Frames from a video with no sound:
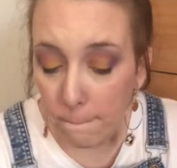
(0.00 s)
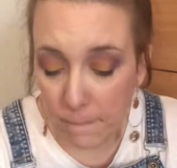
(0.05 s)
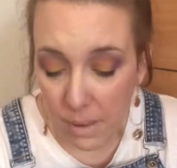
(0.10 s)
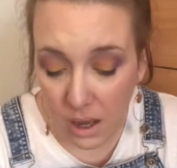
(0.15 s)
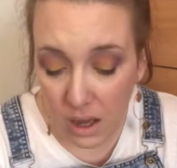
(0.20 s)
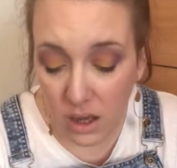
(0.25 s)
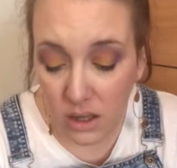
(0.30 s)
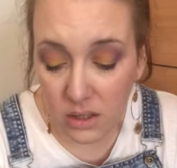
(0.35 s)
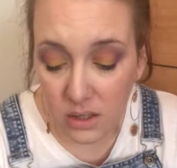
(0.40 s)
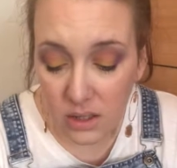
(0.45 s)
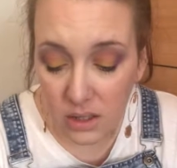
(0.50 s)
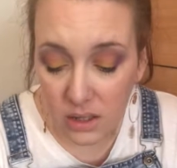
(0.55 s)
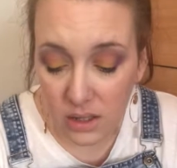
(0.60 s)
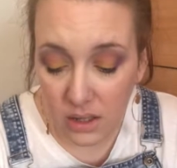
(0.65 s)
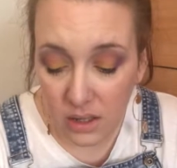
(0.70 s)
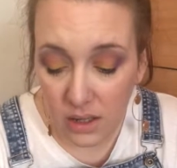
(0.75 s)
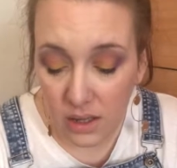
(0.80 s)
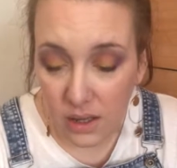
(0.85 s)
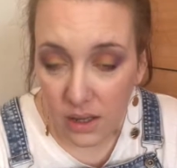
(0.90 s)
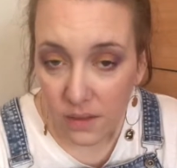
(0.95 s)
But
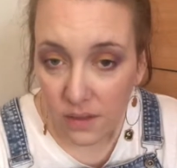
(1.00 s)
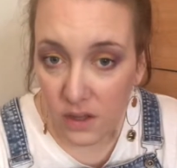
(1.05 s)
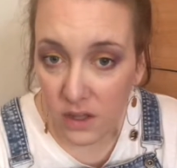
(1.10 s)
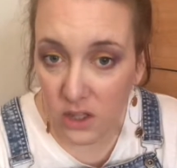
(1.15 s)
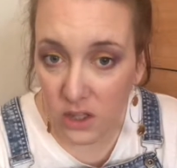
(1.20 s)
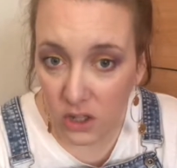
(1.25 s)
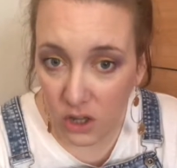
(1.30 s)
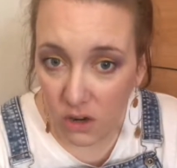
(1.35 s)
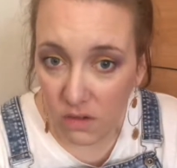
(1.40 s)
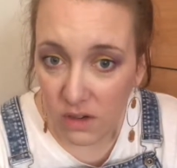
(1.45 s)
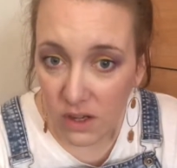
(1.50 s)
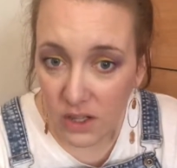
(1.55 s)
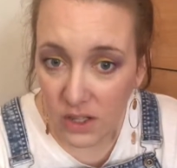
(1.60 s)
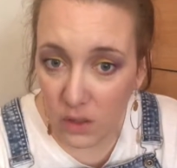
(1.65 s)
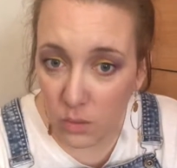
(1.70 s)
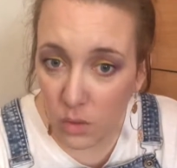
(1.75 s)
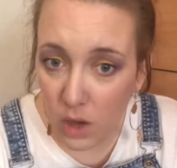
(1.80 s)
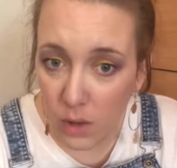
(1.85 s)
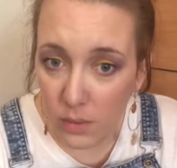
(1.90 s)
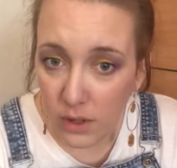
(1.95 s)
there's no
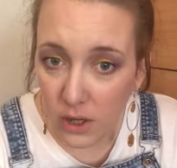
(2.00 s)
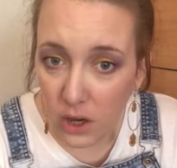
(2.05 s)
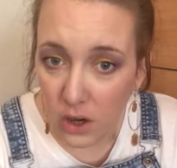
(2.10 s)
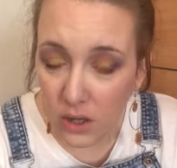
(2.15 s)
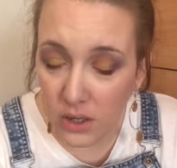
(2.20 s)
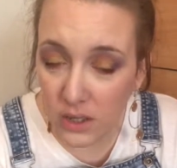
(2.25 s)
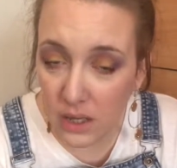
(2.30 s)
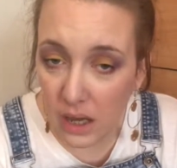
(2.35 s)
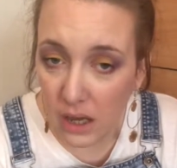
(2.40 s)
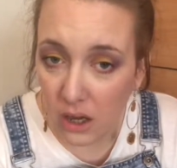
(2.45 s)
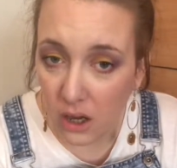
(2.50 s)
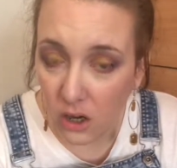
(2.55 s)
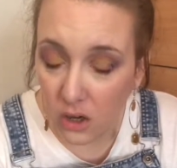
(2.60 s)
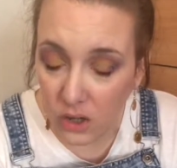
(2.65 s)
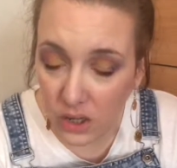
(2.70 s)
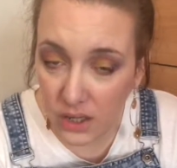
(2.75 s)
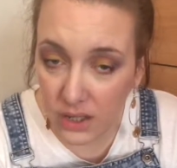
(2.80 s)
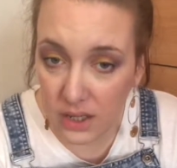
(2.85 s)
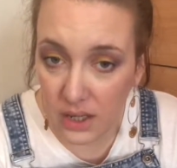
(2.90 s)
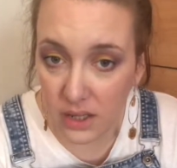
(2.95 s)
reason why we can't take a
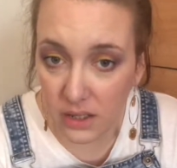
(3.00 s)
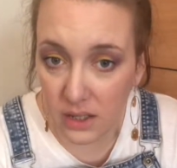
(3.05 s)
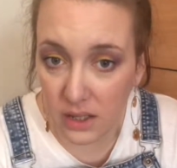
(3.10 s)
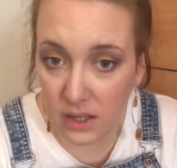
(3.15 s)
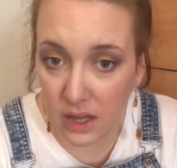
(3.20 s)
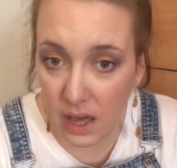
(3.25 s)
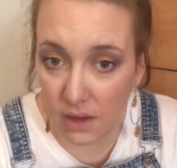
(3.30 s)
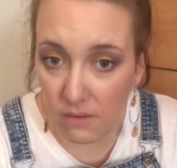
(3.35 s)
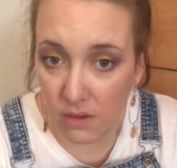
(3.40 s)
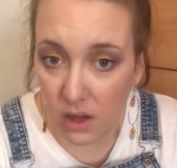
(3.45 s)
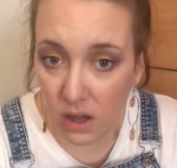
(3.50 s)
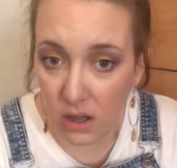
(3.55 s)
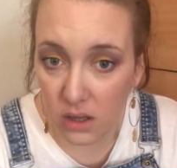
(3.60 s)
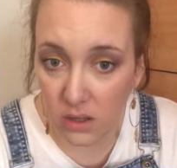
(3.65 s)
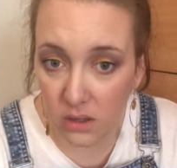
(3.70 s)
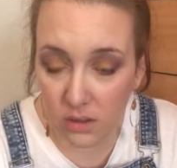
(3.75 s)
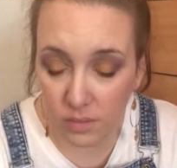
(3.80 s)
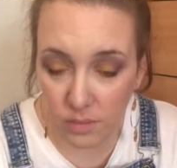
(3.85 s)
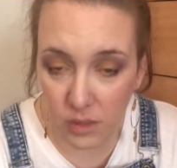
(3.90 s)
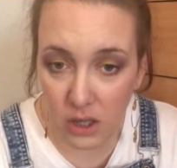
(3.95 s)
look at it together,
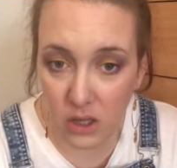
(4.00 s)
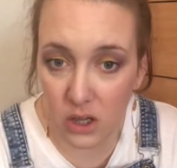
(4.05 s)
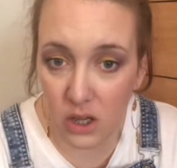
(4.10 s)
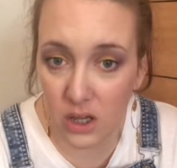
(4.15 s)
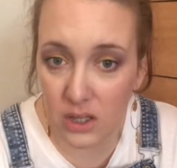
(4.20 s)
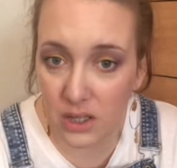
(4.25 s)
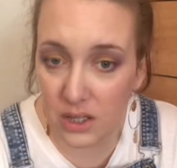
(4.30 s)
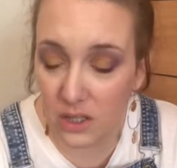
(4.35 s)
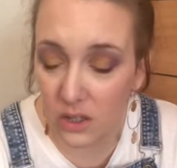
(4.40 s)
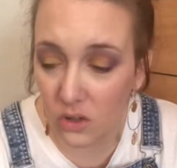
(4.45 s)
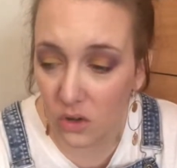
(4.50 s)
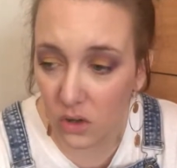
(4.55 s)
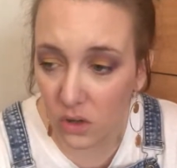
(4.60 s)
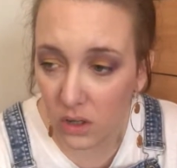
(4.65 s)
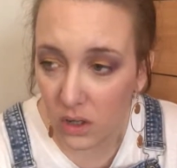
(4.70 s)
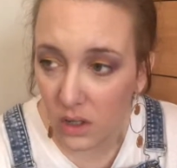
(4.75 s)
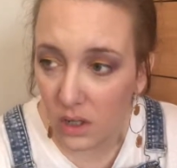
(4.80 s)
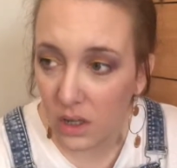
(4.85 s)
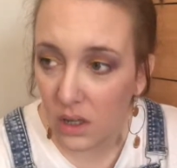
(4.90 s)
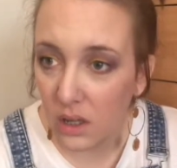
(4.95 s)
because it's
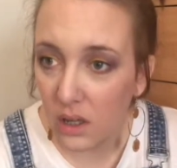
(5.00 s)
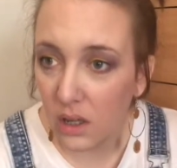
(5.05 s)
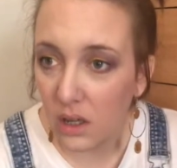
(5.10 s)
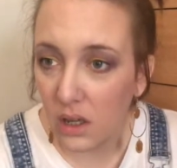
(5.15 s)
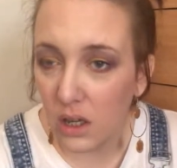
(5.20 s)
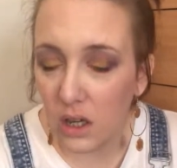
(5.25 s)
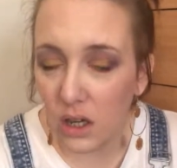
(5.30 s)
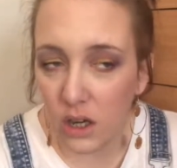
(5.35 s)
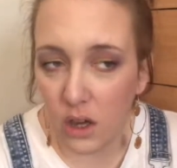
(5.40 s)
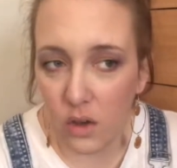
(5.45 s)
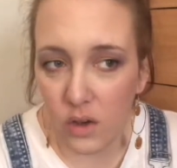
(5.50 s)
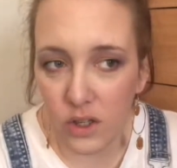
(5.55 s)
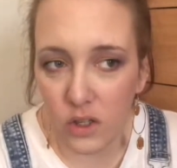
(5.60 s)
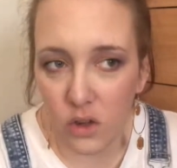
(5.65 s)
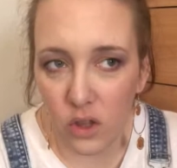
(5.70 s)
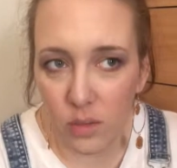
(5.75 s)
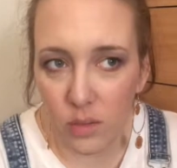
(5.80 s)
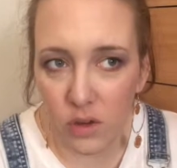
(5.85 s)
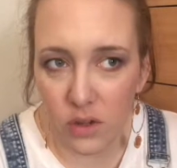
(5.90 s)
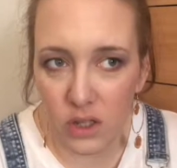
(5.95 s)
not, you know, it's
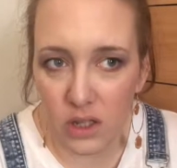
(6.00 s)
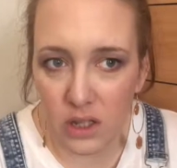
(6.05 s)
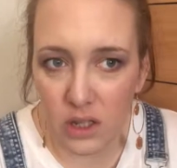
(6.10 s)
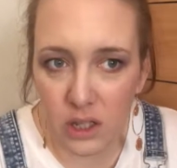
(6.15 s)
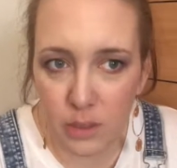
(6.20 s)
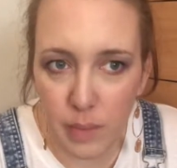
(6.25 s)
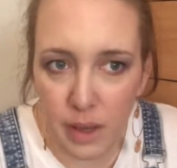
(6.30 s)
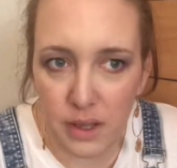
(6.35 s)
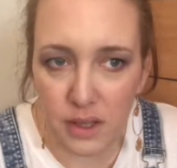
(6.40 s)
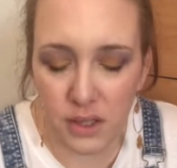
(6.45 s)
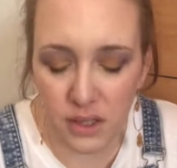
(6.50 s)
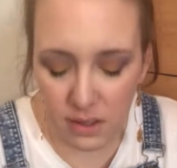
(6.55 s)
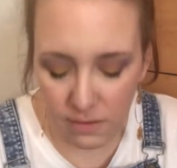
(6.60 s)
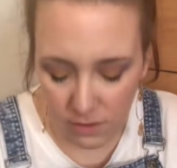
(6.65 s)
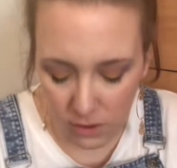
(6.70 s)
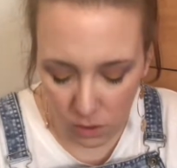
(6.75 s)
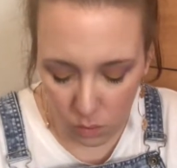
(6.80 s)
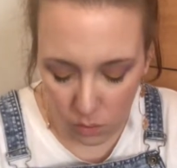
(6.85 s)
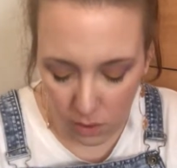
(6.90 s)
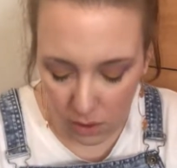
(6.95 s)
not the most expensive
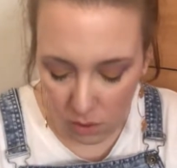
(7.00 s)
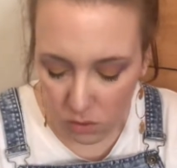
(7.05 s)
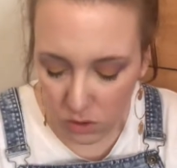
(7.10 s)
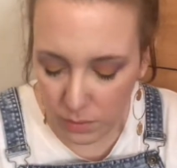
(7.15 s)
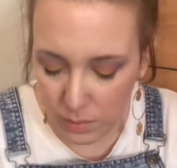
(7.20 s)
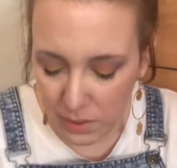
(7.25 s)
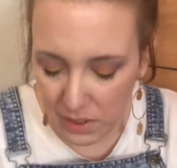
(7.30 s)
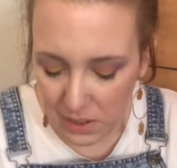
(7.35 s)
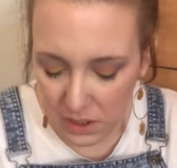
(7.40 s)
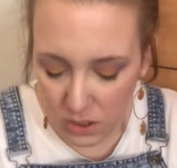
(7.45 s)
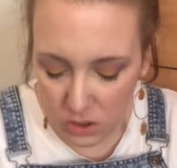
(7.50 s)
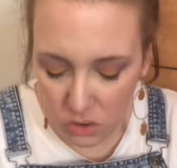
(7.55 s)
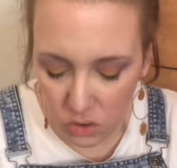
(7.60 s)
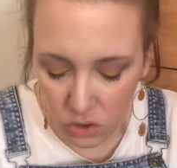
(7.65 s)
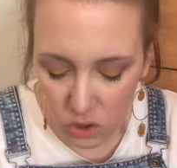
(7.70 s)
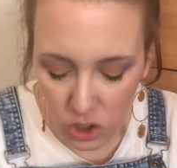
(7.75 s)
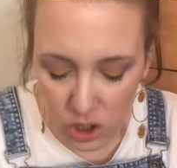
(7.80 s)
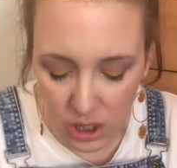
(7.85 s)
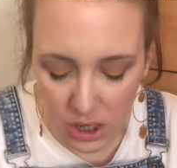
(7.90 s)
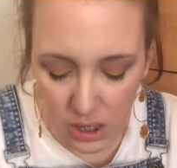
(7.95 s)
in the world, but it's
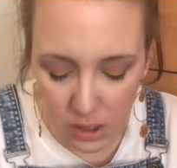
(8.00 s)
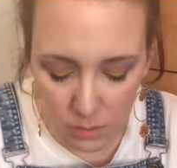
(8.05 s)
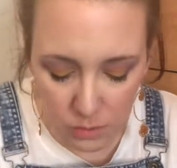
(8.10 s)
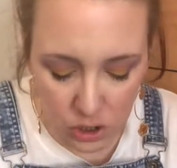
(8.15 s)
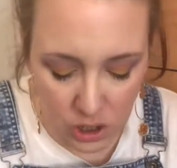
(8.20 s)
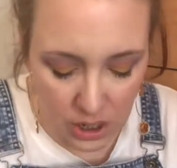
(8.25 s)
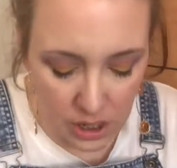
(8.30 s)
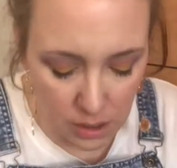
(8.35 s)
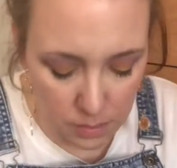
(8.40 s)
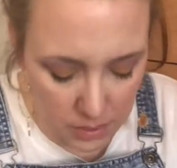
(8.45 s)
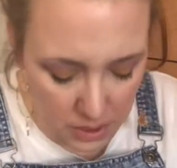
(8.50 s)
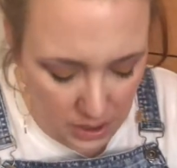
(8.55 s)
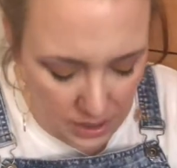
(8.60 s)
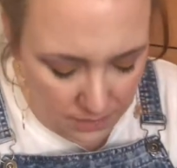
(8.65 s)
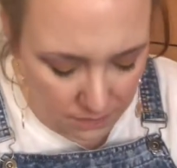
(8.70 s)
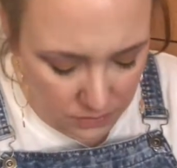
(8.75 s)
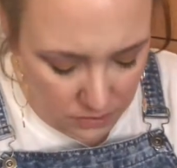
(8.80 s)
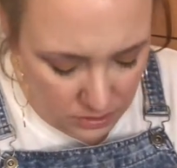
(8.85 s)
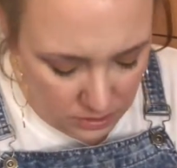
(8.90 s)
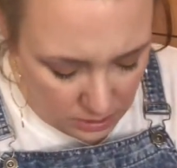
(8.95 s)
not cheap
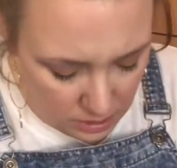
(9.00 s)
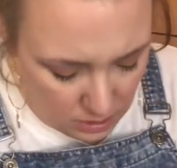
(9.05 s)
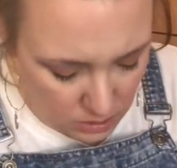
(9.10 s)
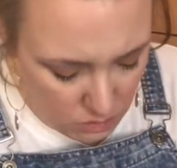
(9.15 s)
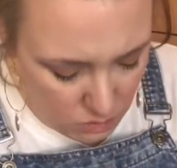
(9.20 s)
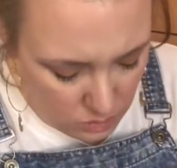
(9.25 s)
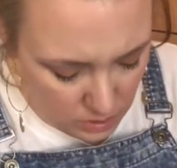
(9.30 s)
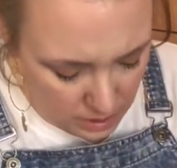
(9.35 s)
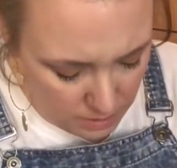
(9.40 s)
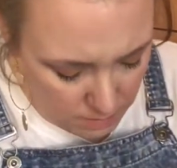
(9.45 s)
either. So